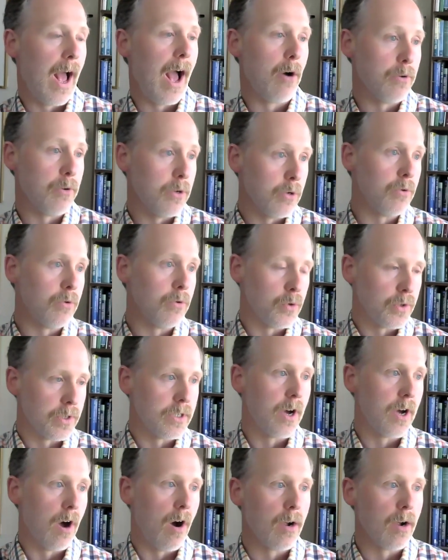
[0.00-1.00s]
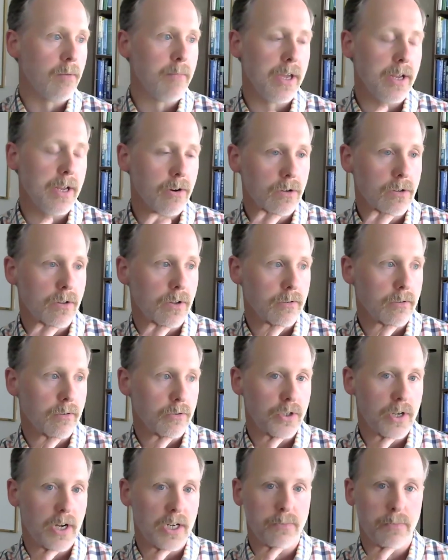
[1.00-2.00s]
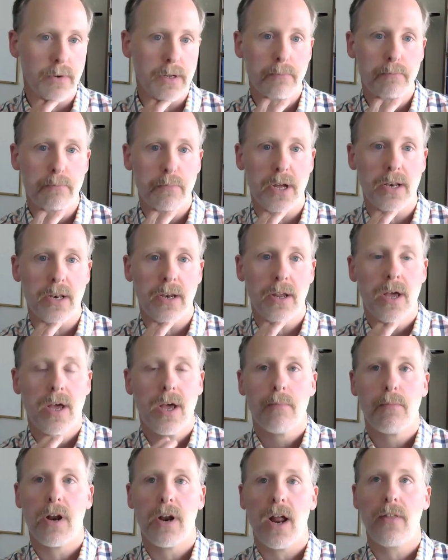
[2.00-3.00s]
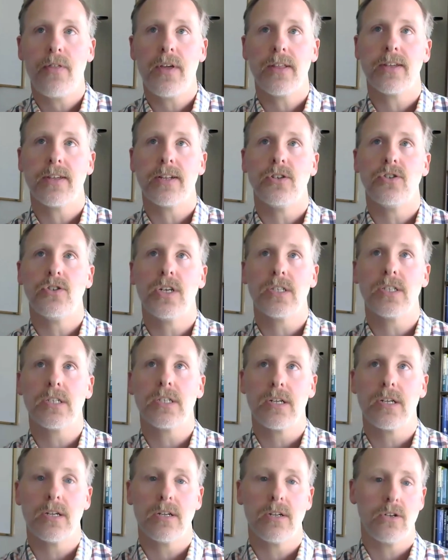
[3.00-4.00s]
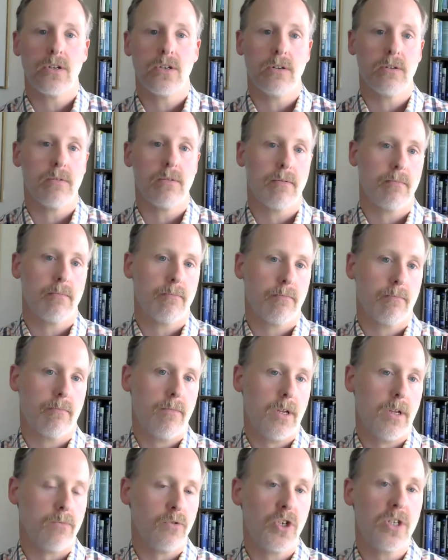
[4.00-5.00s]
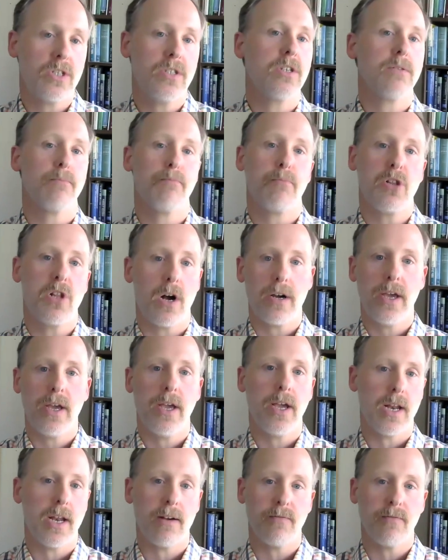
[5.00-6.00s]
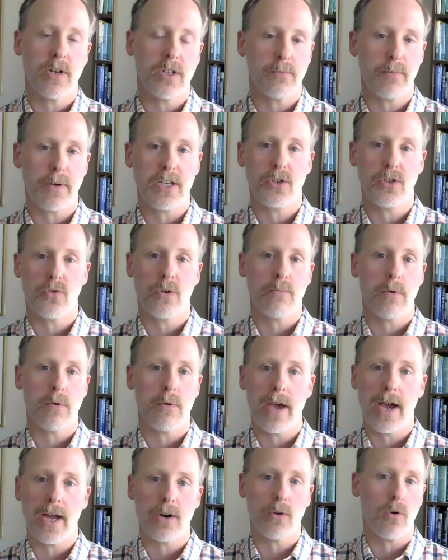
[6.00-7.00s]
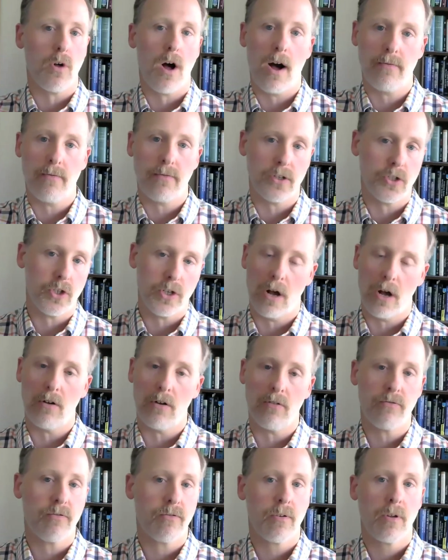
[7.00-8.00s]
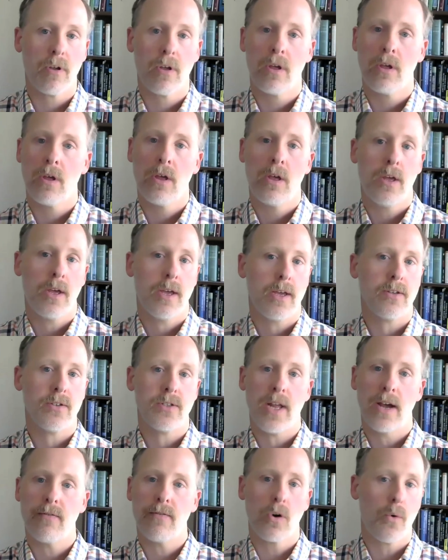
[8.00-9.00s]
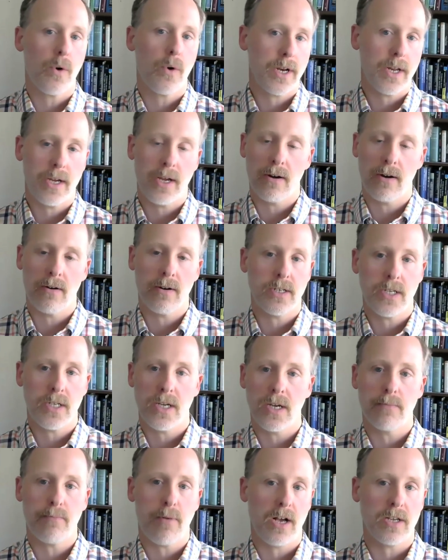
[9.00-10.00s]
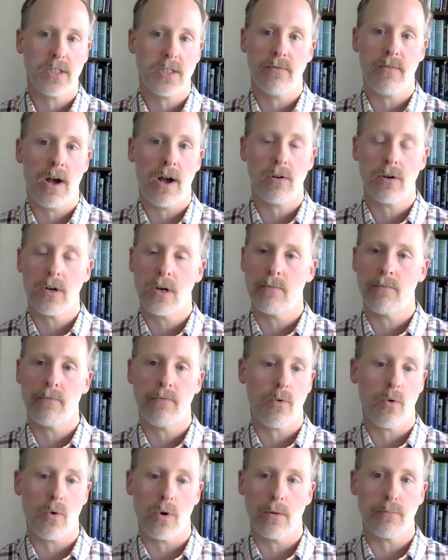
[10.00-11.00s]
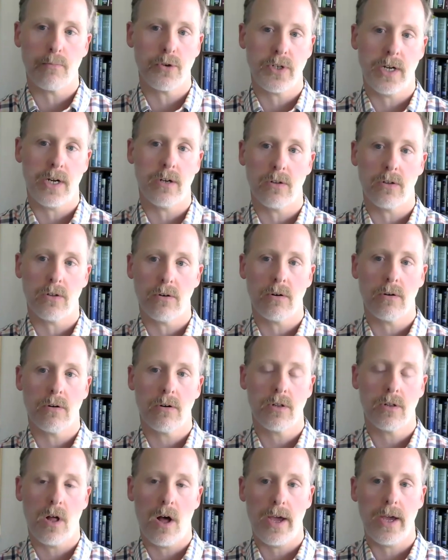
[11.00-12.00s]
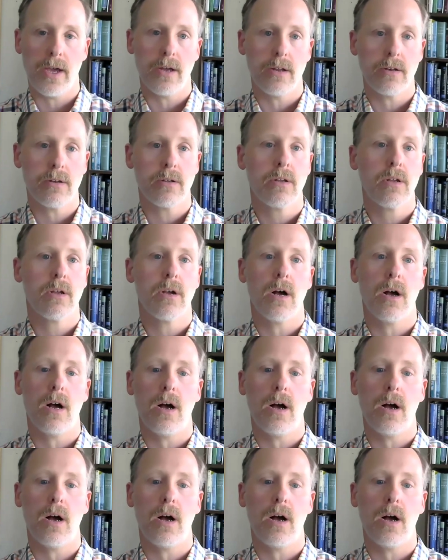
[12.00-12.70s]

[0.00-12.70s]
how do you use it to automate your clinical judgment. But I think that just as plucking an evidence-based treatment manual off the shelf is never going to guarantee a positive outcome for a particular client.